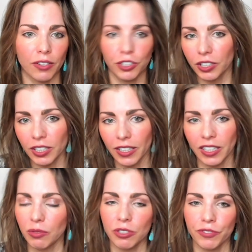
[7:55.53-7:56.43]
You're going to get hit
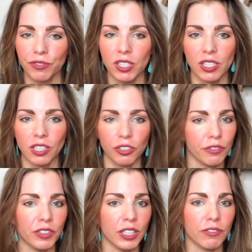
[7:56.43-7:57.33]
with a fifteen dollar
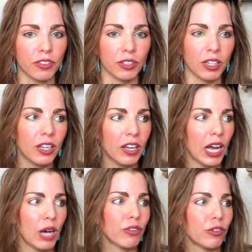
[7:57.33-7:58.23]
fee for
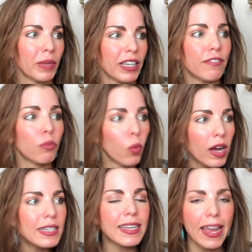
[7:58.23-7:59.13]
however many. If
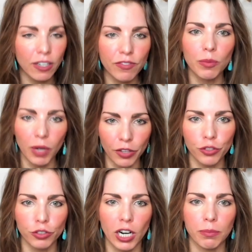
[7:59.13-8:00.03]
one day of the month you
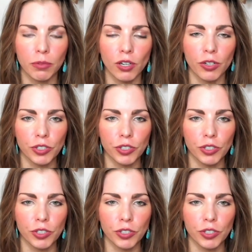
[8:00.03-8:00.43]
drop below two